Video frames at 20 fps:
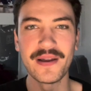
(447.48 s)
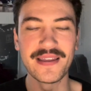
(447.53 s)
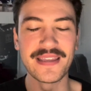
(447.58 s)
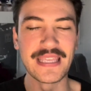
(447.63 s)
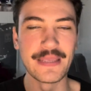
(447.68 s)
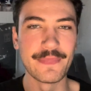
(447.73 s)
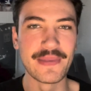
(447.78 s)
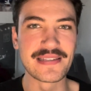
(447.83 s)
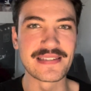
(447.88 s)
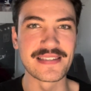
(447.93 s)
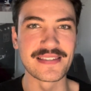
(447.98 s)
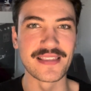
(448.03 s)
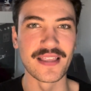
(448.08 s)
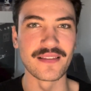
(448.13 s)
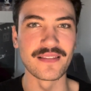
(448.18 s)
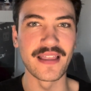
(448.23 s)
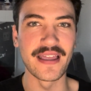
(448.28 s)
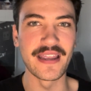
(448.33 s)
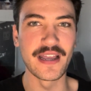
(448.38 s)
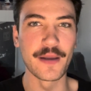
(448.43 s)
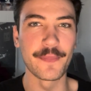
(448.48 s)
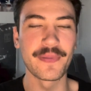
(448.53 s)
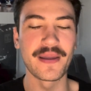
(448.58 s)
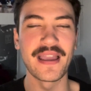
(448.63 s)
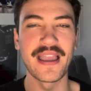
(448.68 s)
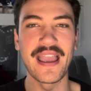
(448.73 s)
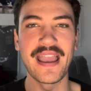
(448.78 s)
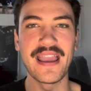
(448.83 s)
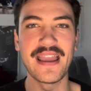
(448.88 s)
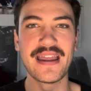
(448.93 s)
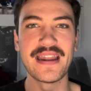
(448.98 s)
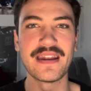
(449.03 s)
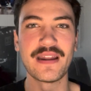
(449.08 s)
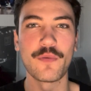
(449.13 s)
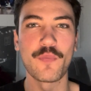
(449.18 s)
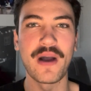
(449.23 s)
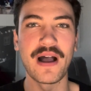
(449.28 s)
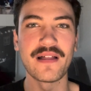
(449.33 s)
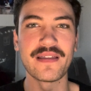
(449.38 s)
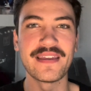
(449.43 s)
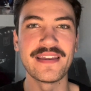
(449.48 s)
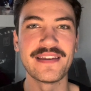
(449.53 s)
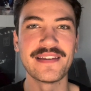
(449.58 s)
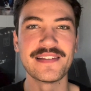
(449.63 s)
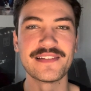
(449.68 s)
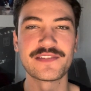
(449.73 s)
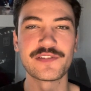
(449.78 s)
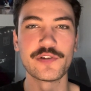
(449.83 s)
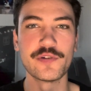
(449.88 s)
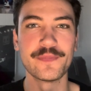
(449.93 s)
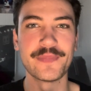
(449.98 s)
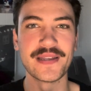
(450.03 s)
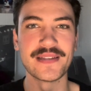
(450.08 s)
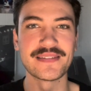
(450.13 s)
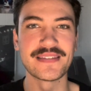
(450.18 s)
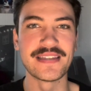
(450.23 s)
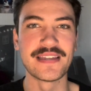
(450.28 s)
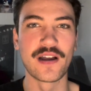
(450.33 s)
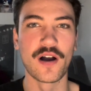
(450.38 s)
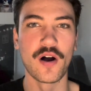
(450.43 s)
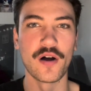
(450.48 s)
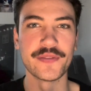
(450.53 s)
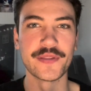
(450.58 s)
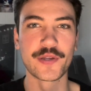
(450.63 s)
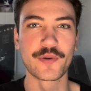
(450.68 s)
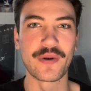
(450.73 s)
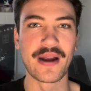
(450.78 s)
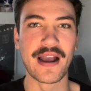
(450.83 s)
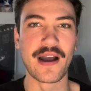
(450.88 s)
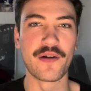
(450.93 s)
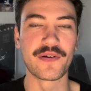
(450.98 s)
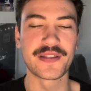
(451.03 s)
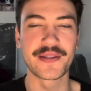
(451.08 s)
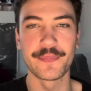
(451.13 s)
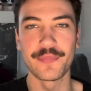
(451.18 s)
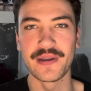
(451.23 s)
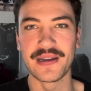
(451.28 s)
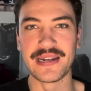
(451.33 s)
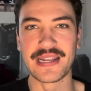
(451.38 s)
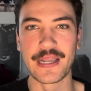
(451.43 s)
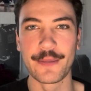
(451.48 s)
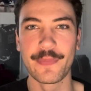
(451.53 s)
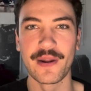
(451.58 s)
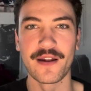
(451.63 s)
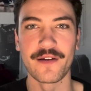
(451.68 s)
he misses the layup, and while he is too busy on the ground complaining about a